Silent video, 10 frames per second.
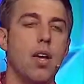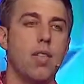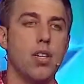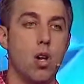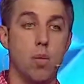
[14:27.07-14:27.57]

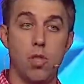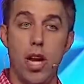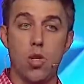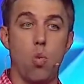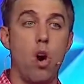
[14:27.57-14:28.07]
They saw him
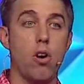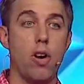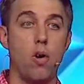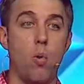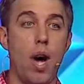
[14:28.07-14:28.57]
change water
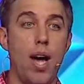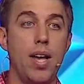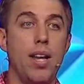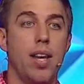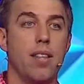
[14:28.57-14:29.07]
into wine.